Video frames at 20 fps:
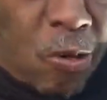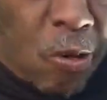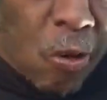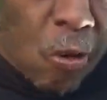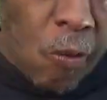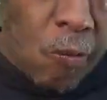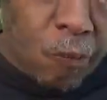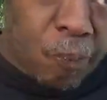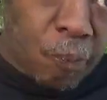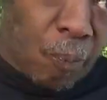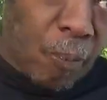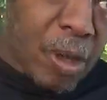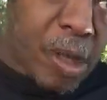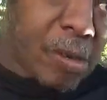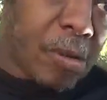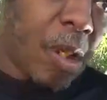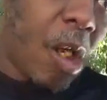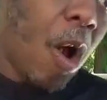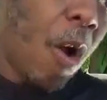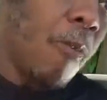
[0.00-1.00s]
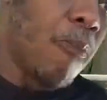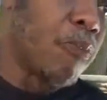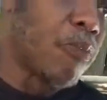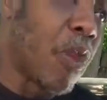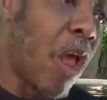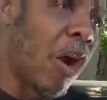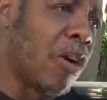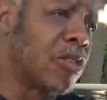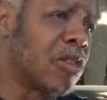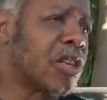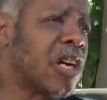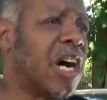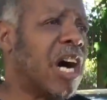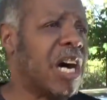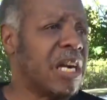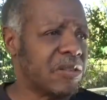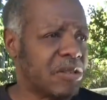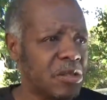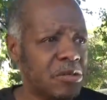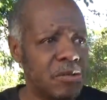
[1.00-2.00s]
I'll get clean that shit. Too. And
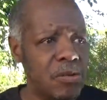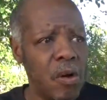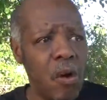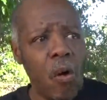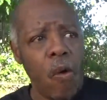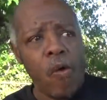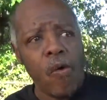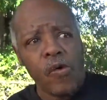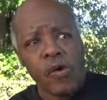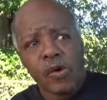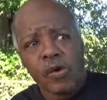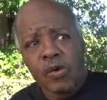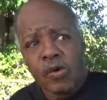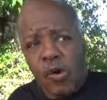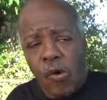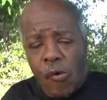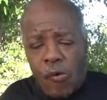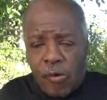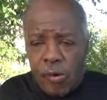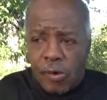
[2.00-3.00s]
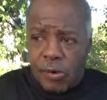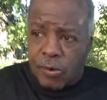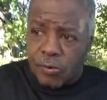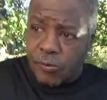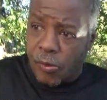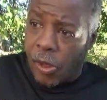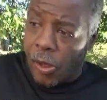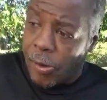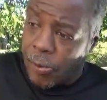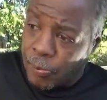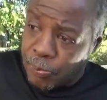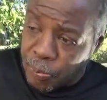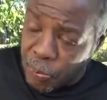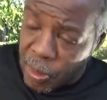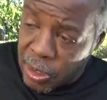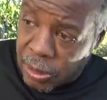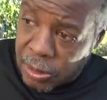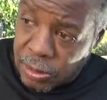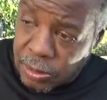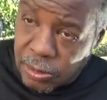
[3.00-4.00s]
hot too? Yeah, it's hot. so, hell. so
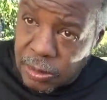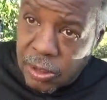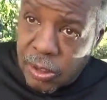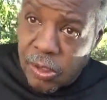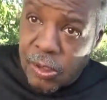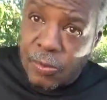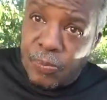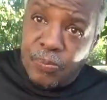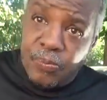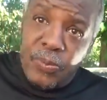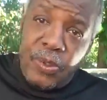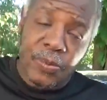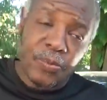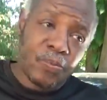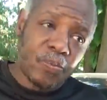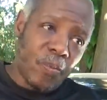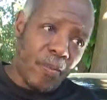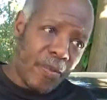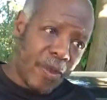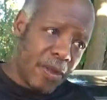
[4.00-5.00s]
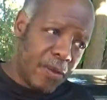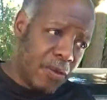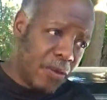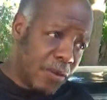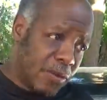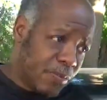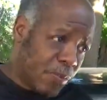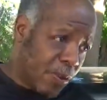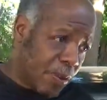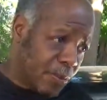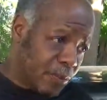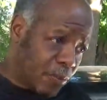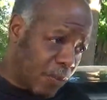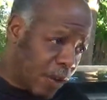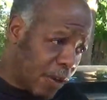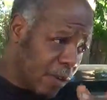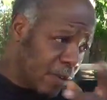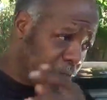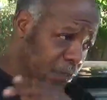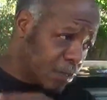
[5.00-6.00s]
you want me to stop it? Cancel the challenge?